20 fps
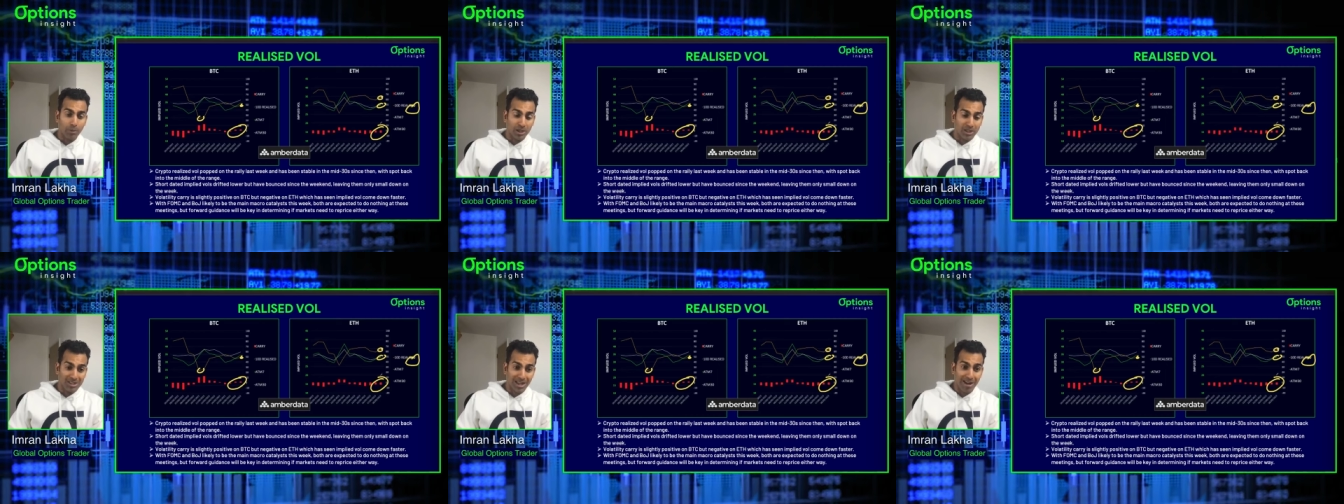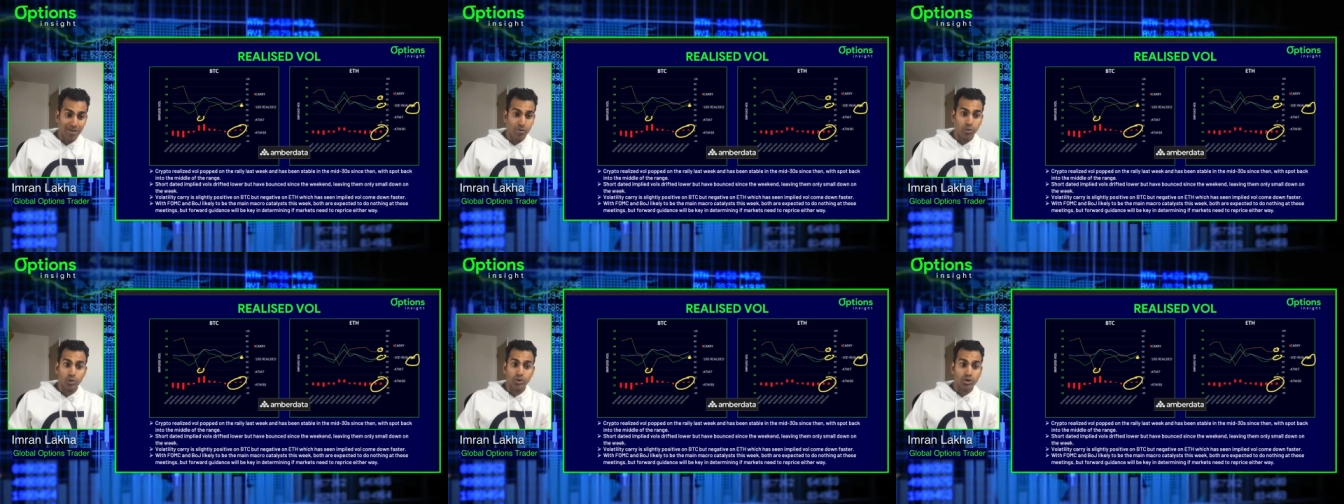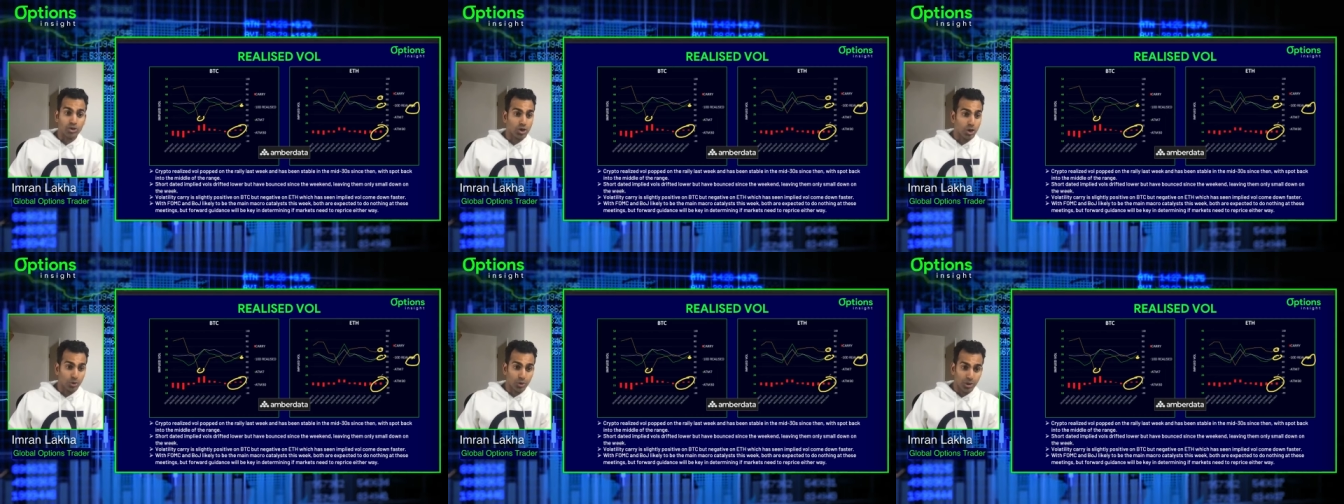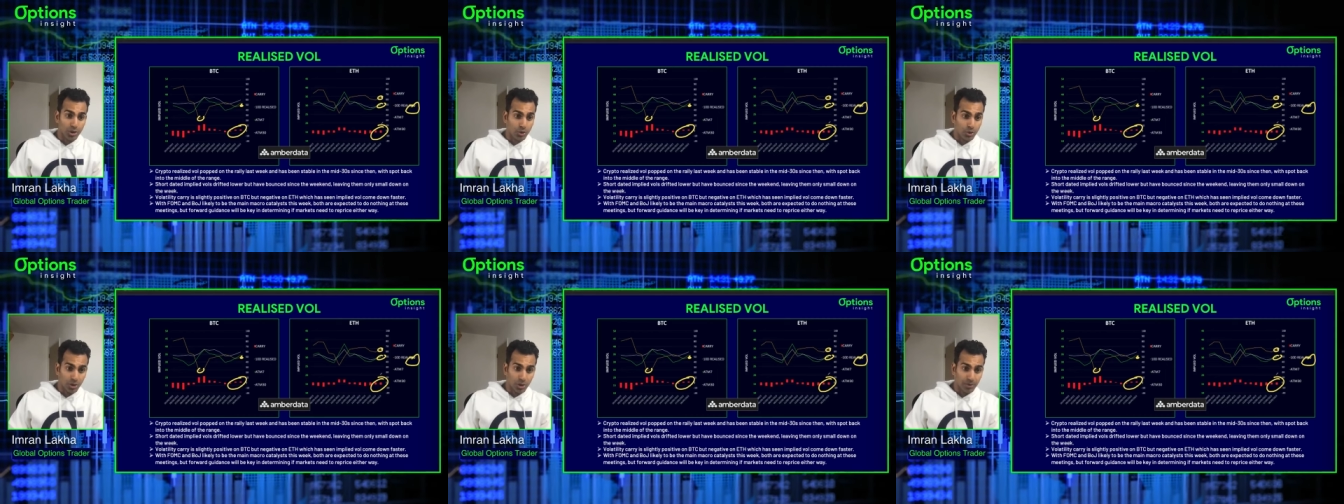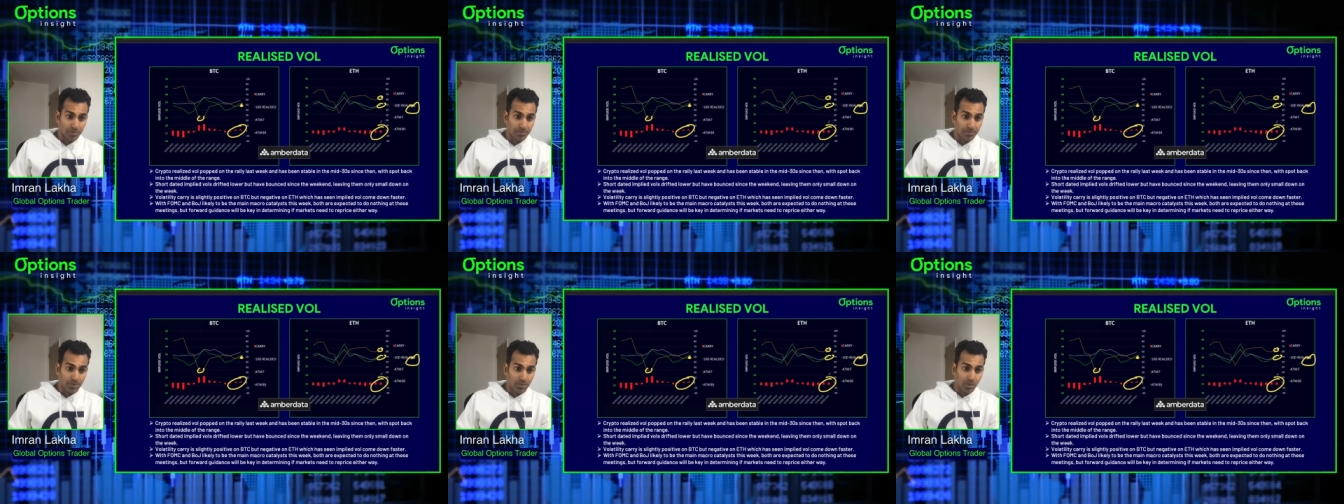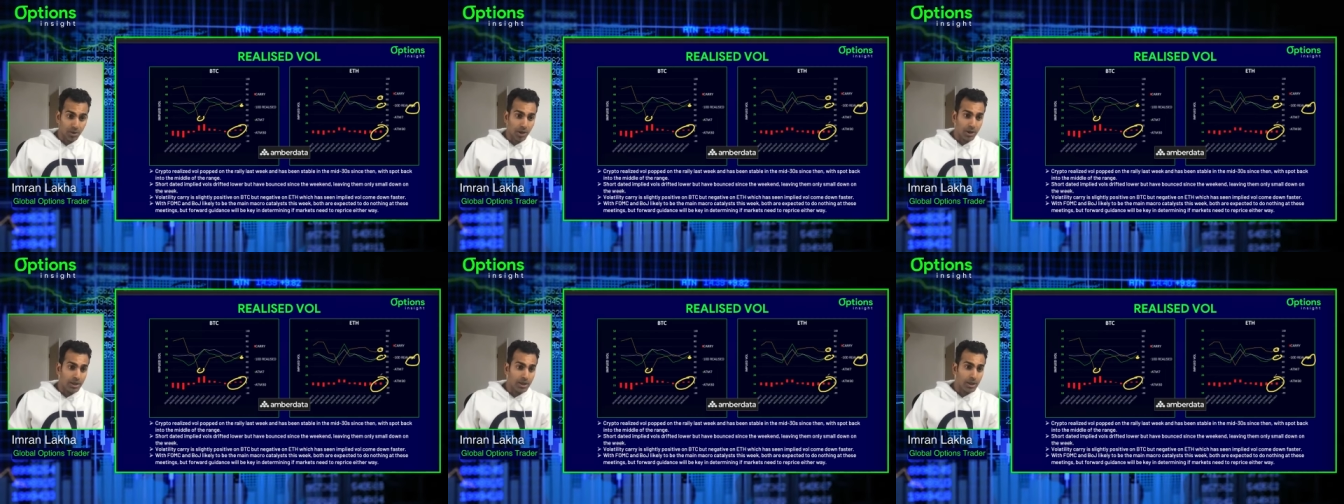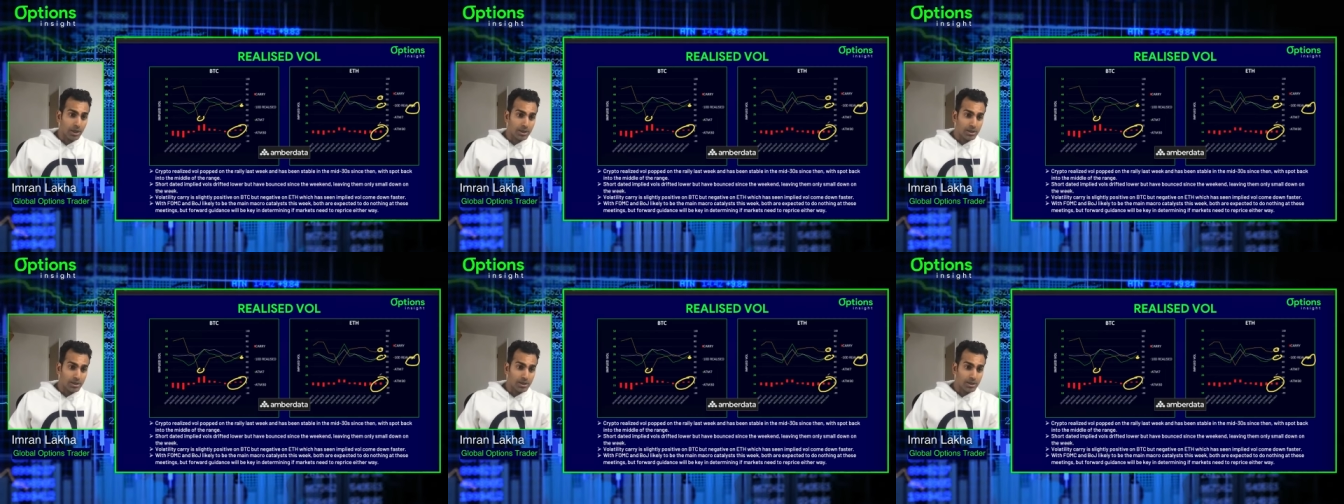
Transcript: because everyone's choking on it, right?